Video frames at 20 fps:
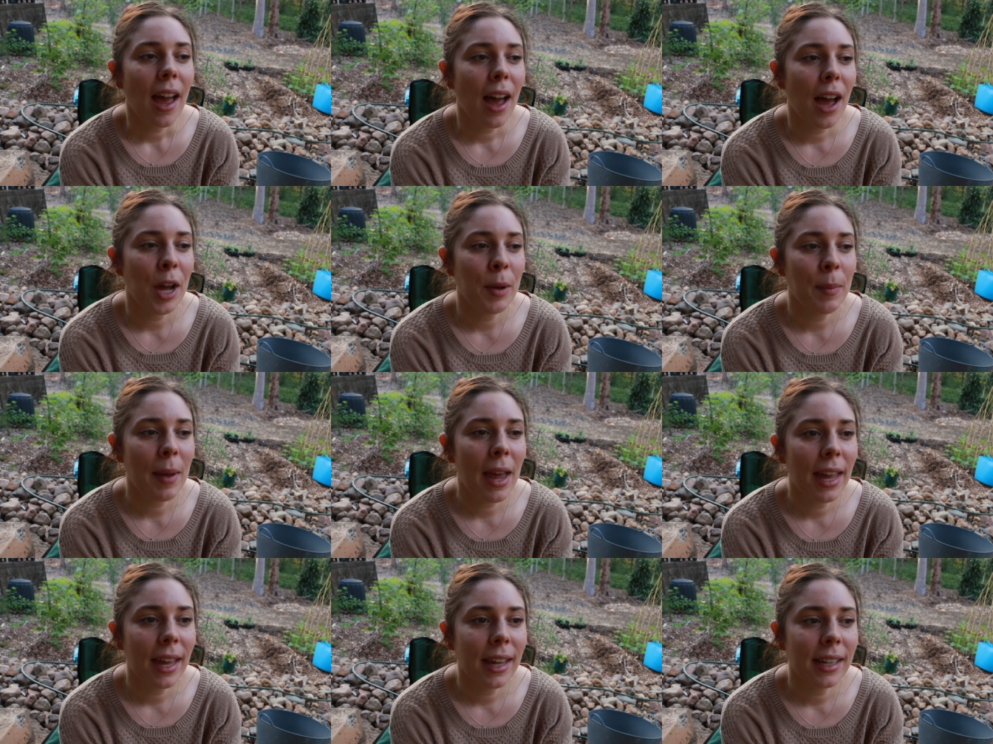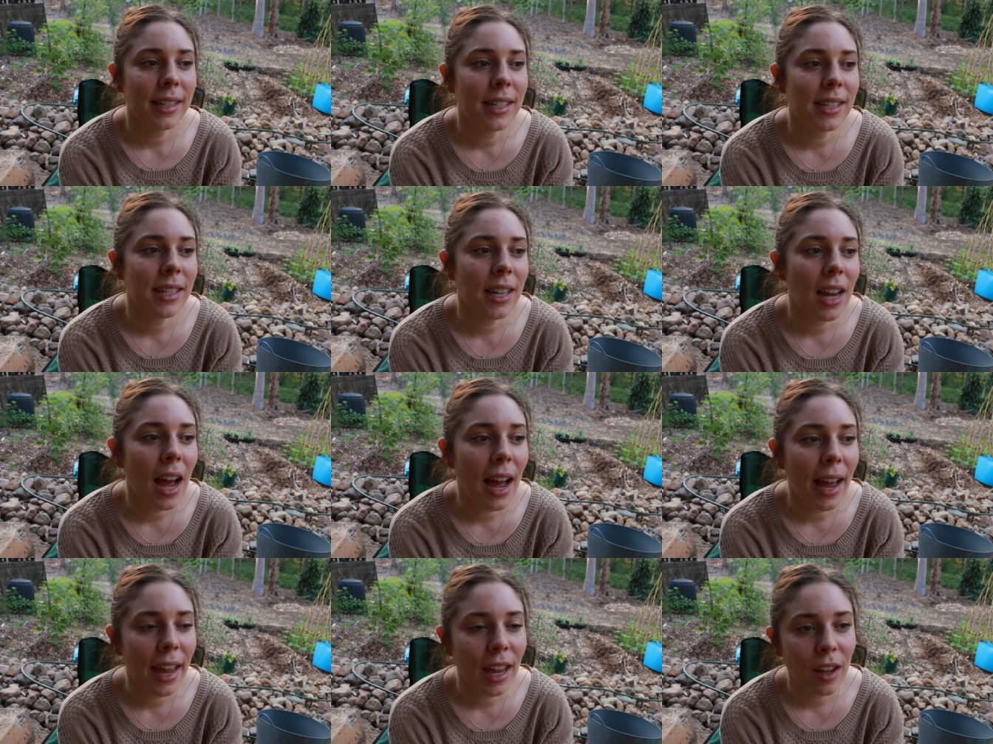um, and
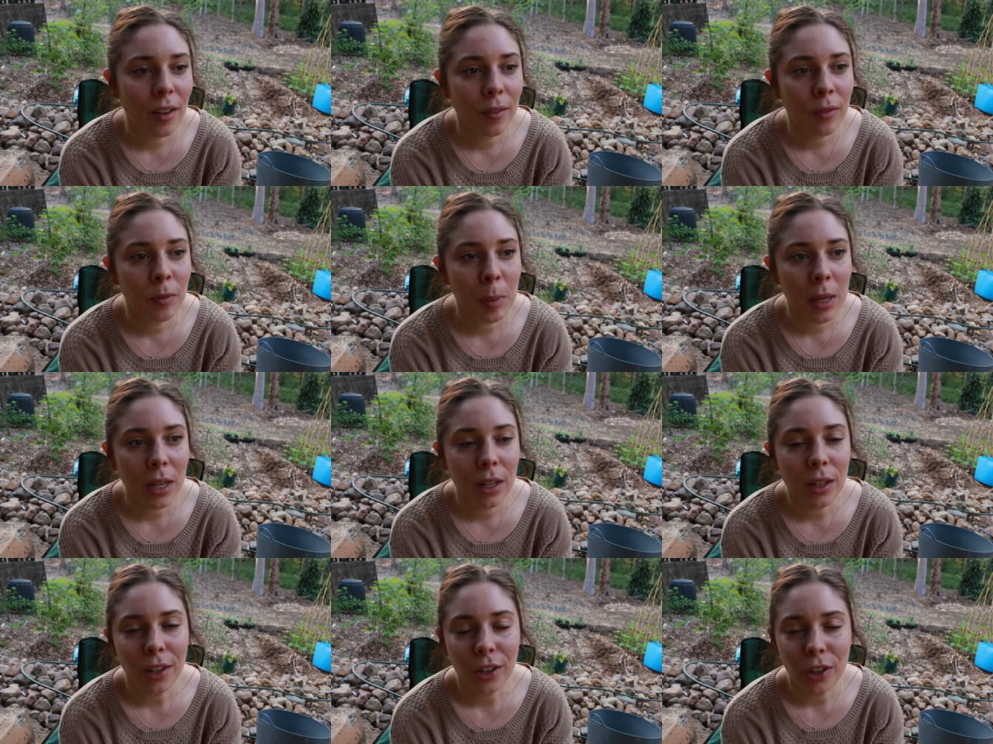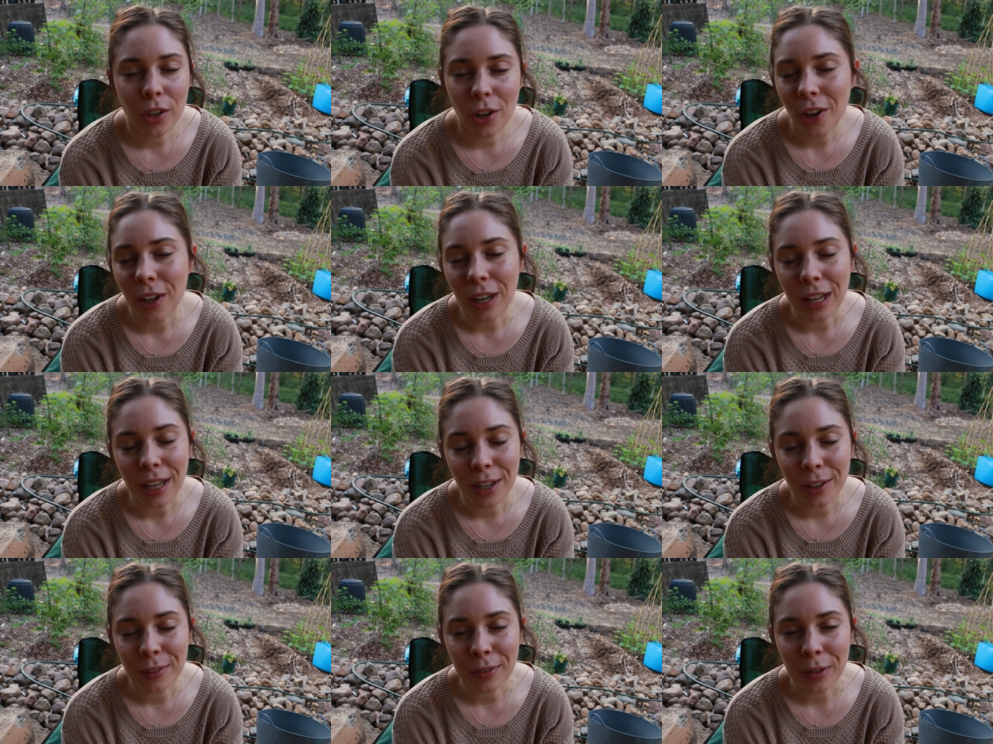I have been
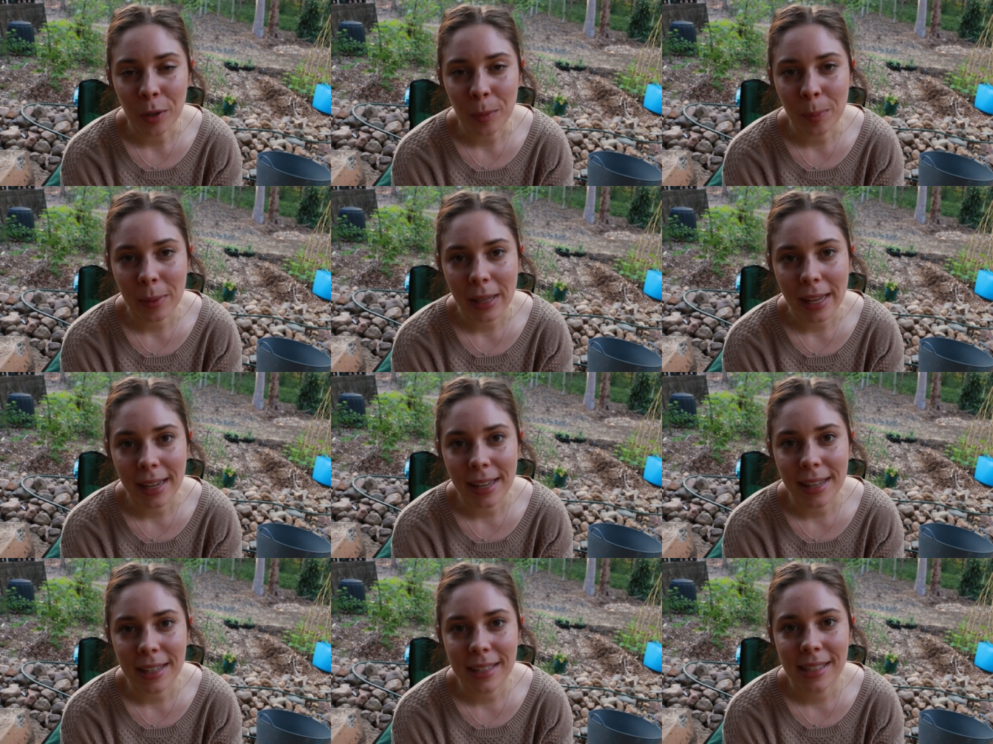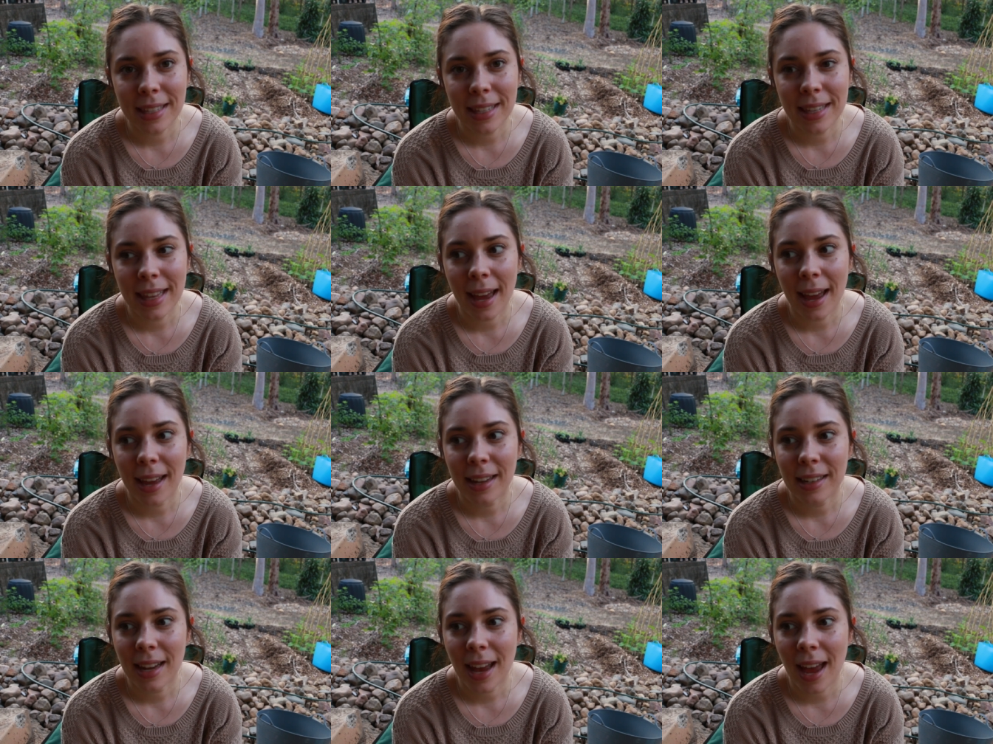yearning for a place
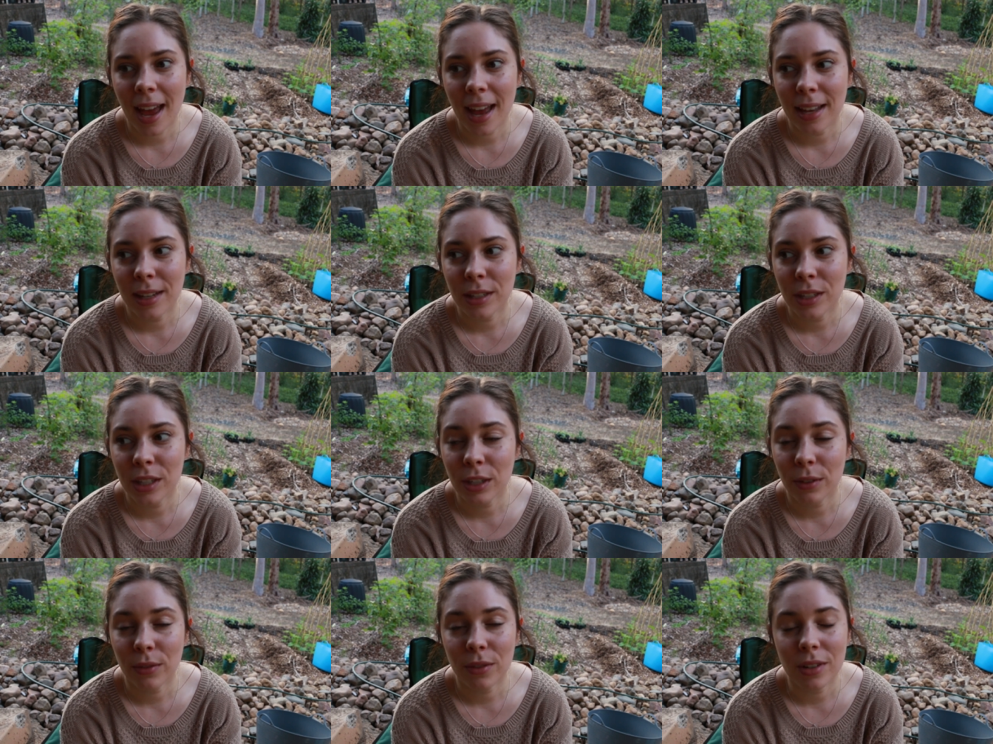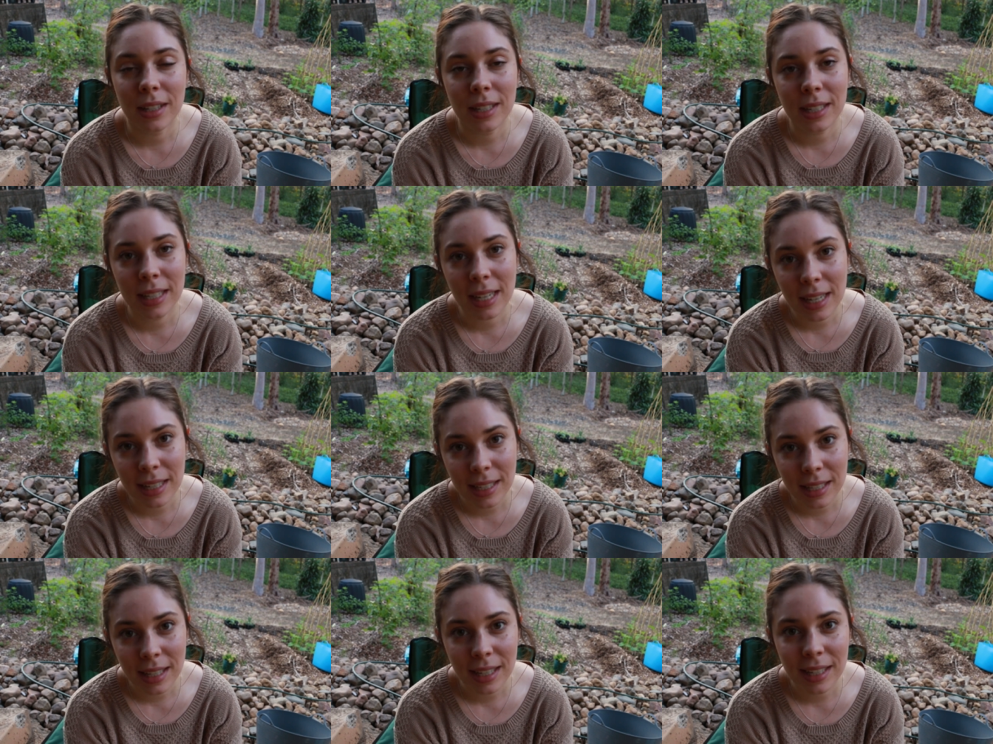that has different
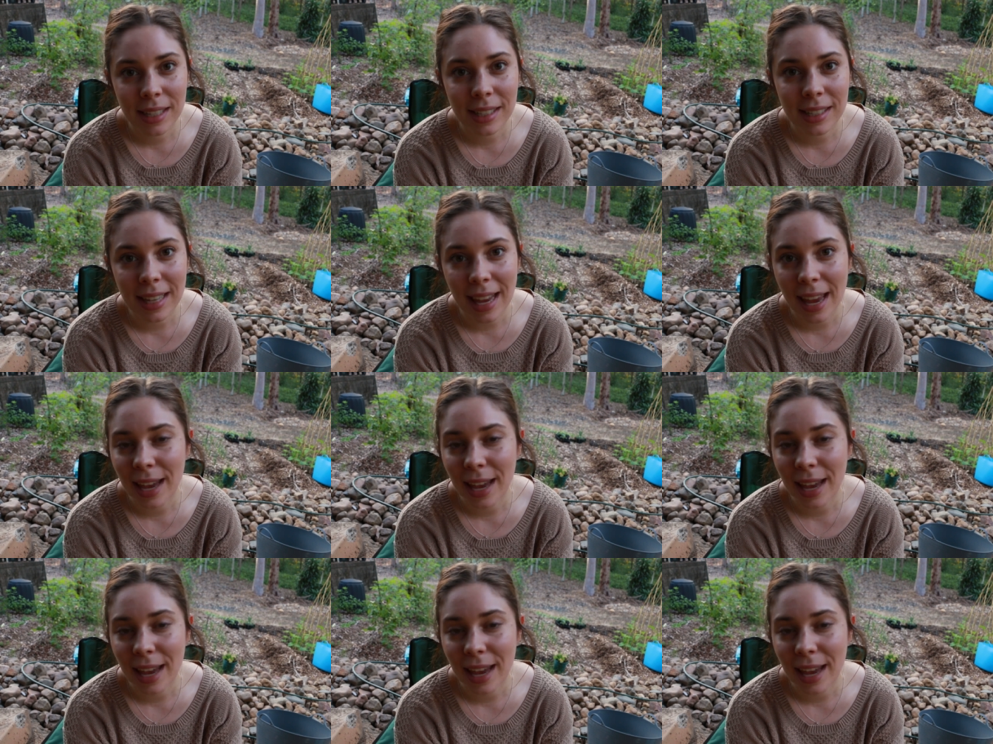seasons